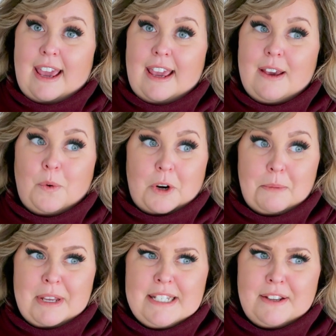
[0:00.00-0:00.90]
a
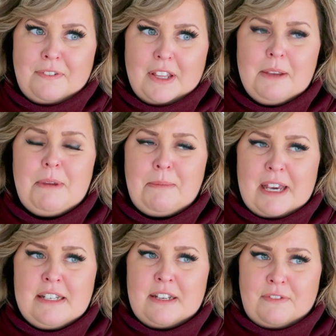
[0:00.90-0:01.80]
ornament. I feel like
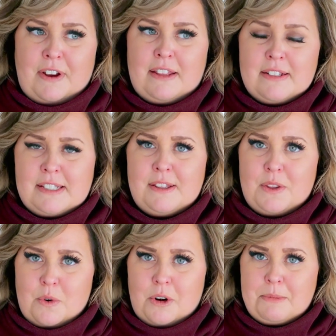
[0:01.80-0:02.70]
maybe I did find this in
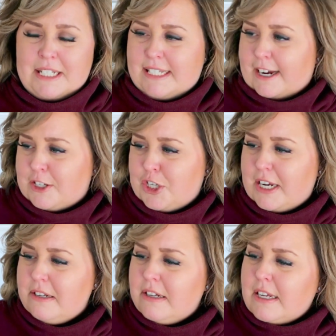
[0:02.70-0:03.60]
the ornament
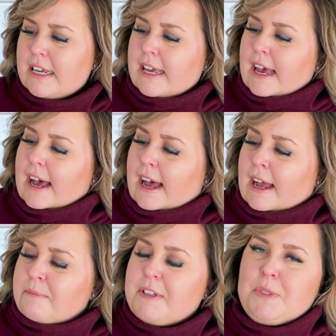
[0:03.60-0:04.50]
section.
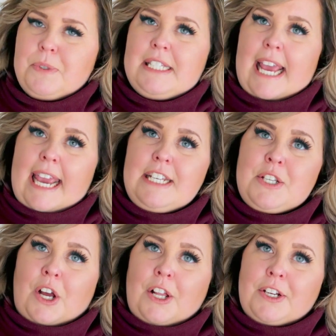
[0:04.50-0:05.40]
Um, this was eight
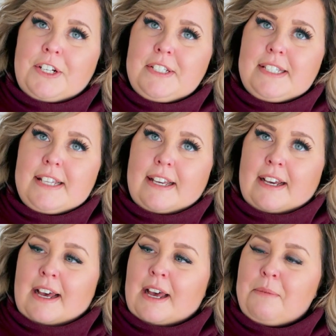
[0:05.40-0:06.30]
dollars,
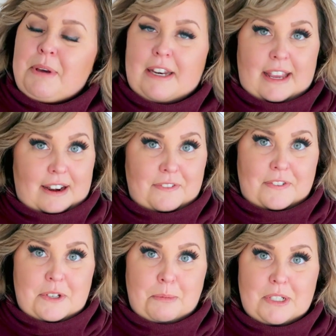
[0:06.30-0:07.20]
uh, but again,
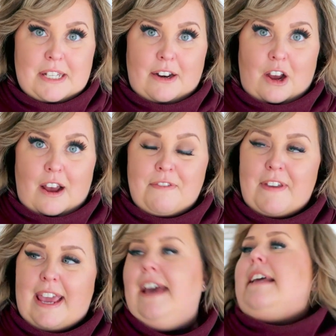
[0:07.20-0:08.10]
fifty percent off,
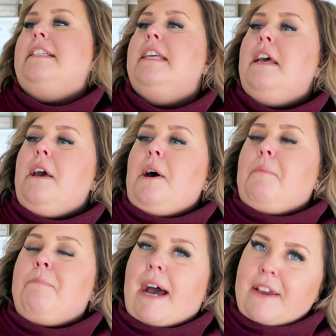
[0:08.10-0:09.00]
and
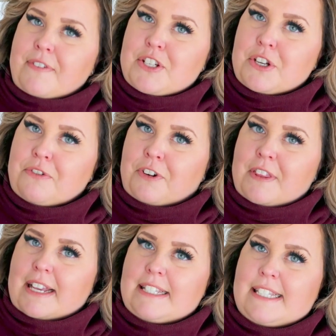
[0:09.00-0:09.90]
my vision for
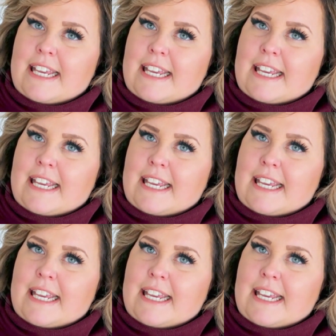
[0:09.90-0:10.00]
this